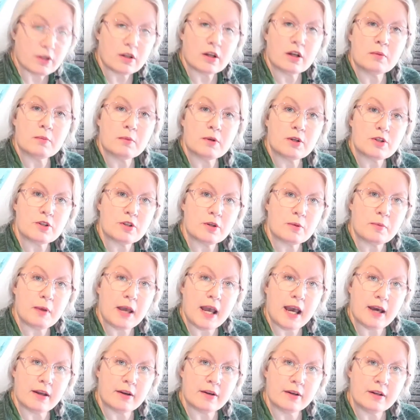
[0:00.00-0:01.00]
commercial
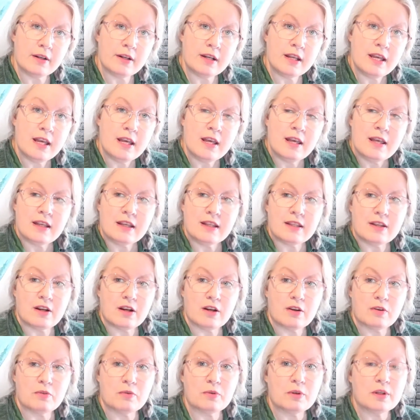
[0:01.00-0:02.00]
pattern. There
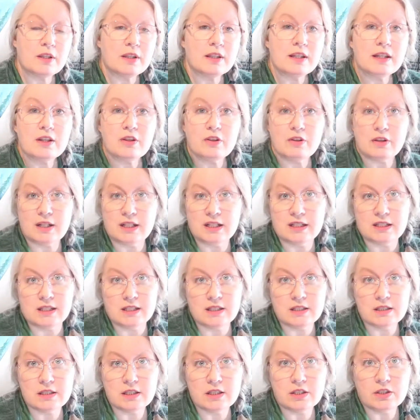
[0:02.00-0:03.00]
are really great
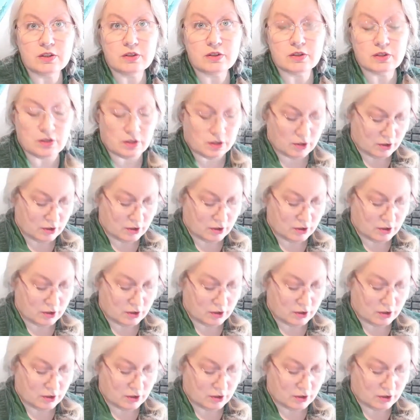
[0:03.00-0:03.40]
things that you can